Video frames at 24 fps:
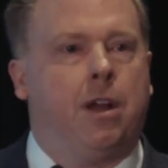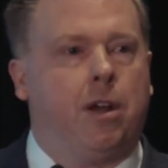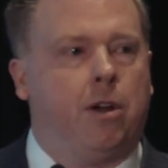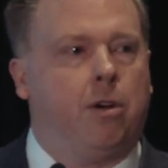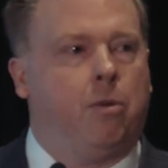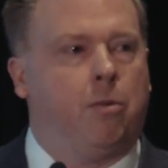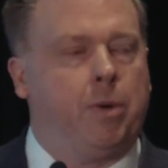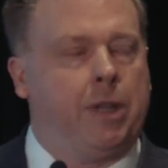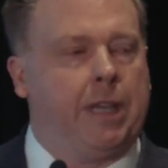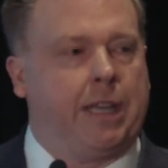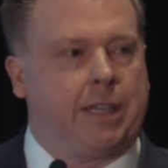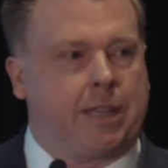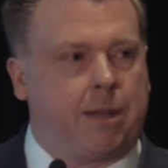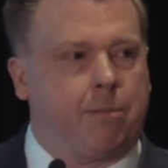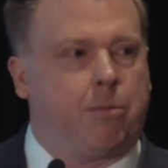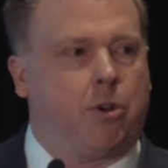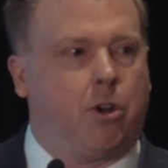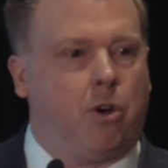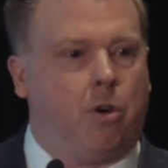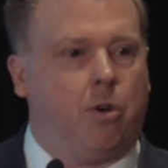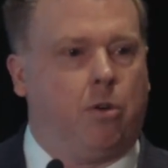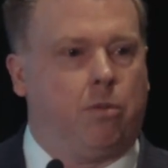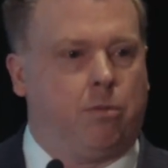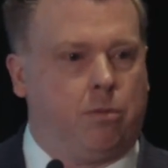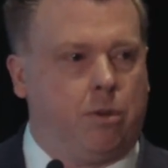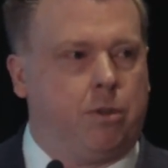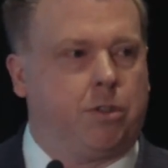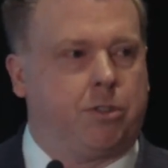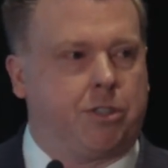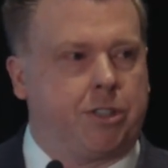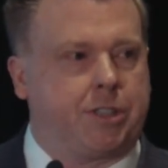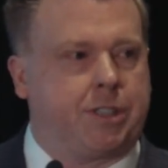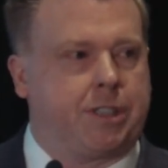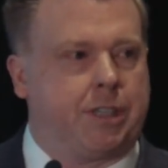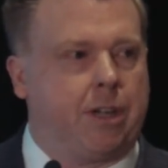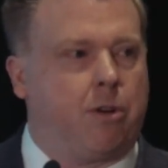we let them go,
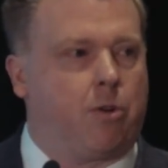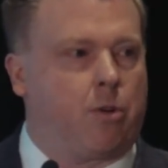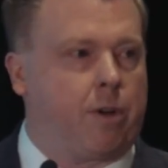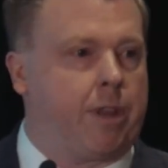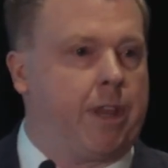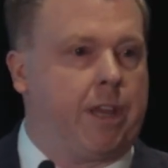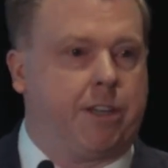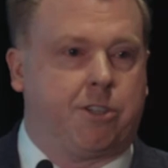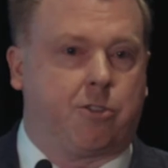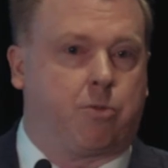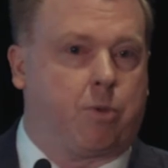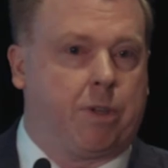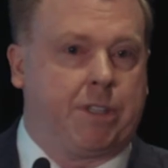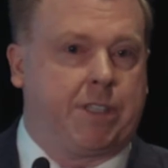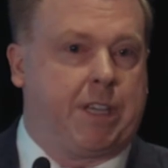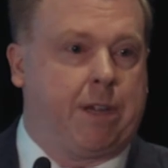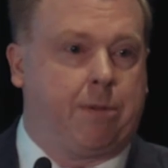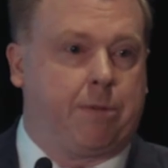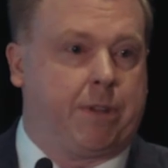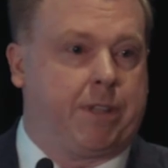or they just want to stay with